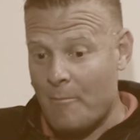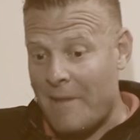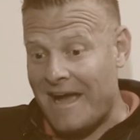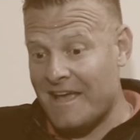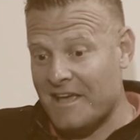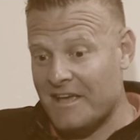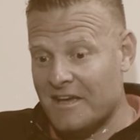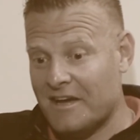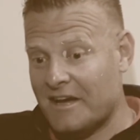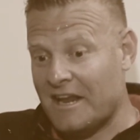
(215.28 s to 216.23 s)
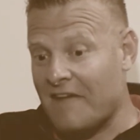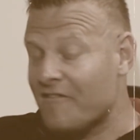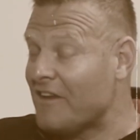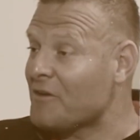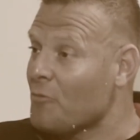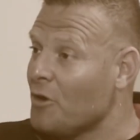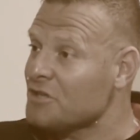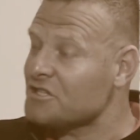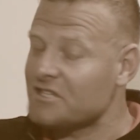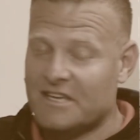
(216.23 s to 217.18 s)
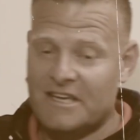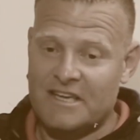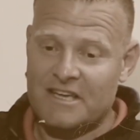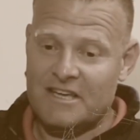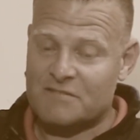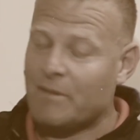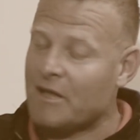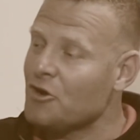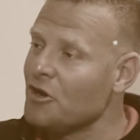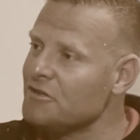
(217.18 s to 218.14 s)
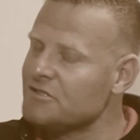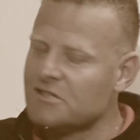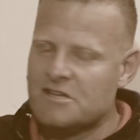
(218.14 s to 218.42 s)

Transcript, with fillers: My grandfather was uh, Espanyol,